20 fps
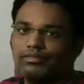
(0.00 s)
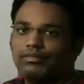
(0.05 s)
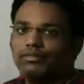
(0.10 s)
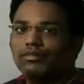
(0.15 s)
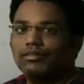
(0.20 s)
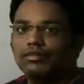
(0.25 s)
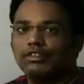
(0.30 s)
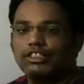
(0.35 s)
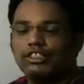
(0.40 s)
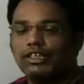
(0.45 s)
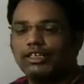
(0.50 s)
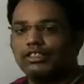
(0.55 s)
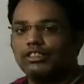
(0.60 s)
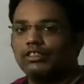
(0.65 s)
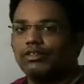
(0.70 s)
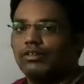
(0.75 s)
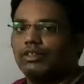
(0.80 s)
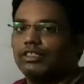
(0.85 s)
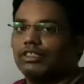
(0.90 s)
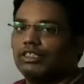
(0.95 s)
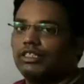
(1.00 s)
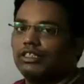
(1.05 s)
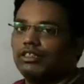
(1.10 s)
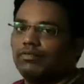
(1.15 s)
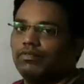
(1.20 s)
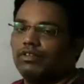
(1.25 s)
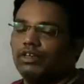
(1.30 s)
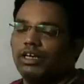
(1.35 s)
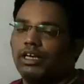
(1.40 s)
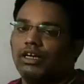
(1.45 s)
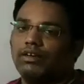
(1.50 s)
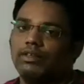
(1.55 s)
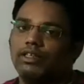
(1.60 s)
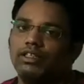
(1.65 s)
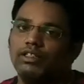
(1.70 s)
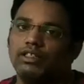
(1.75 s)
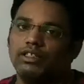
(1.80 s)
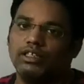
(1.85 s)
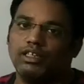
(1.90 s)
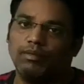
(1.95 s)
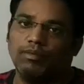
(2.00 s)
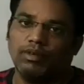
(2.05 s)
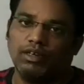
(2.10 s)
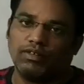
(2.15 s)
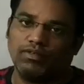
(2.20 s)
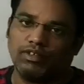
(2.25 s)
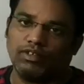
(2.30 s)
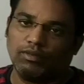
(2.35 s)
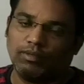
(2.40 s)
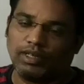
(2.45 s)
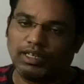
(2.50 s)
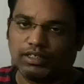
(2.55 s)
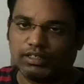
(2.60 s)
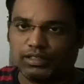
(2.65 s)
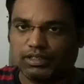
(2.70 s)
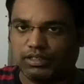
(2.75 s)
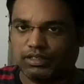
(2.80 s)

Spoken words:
Just now I said if you have anything apart from x,